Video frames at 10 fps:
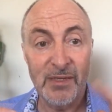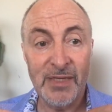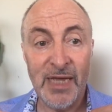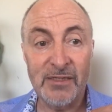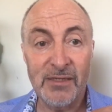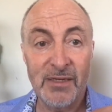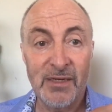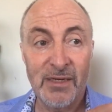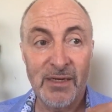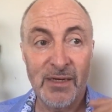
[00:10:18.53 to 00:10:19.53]
that
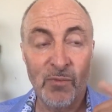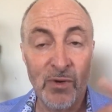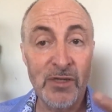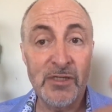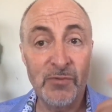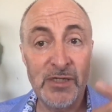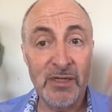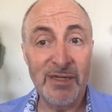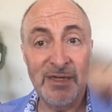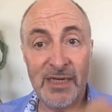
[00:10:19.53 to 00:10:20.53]
what is the reason
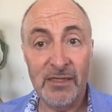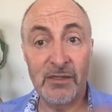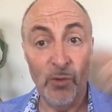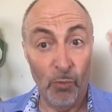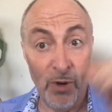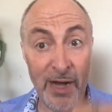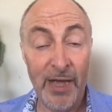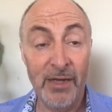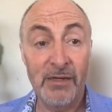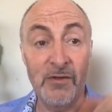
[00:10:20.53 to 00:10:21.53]
underneath, the
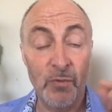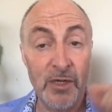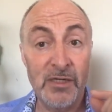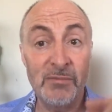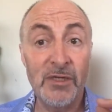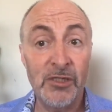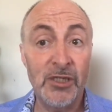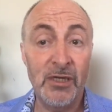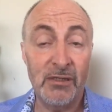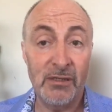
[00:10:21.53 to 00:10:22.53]
why, the why you tempted to
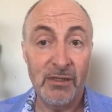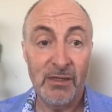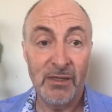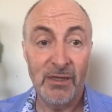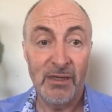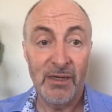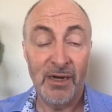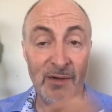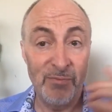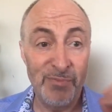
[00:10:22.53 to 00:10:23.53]
cheat?
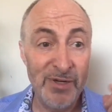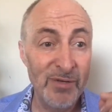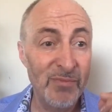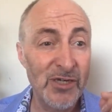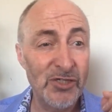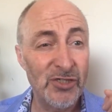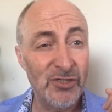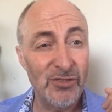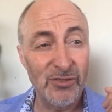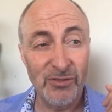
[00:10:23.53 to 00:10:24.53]
And I'm pretty
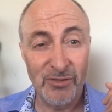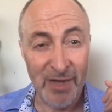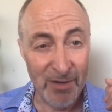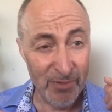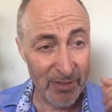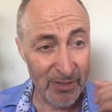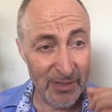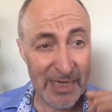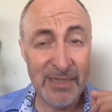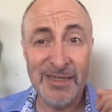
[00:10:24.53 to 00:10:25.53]
much, I would
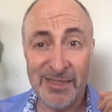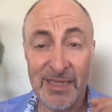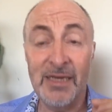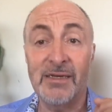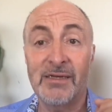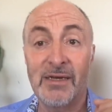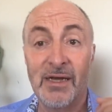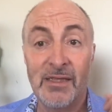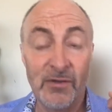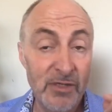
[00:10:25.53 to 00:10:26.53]
tend to think
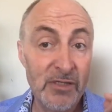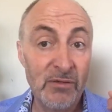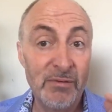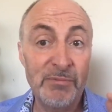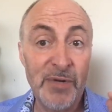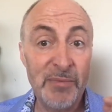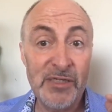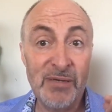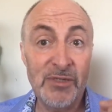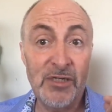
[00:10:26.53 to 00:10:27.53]
the reason I might be
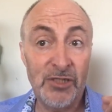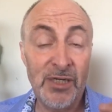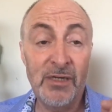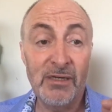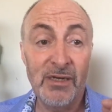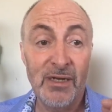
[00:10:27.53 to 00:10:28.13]
tempted to cheat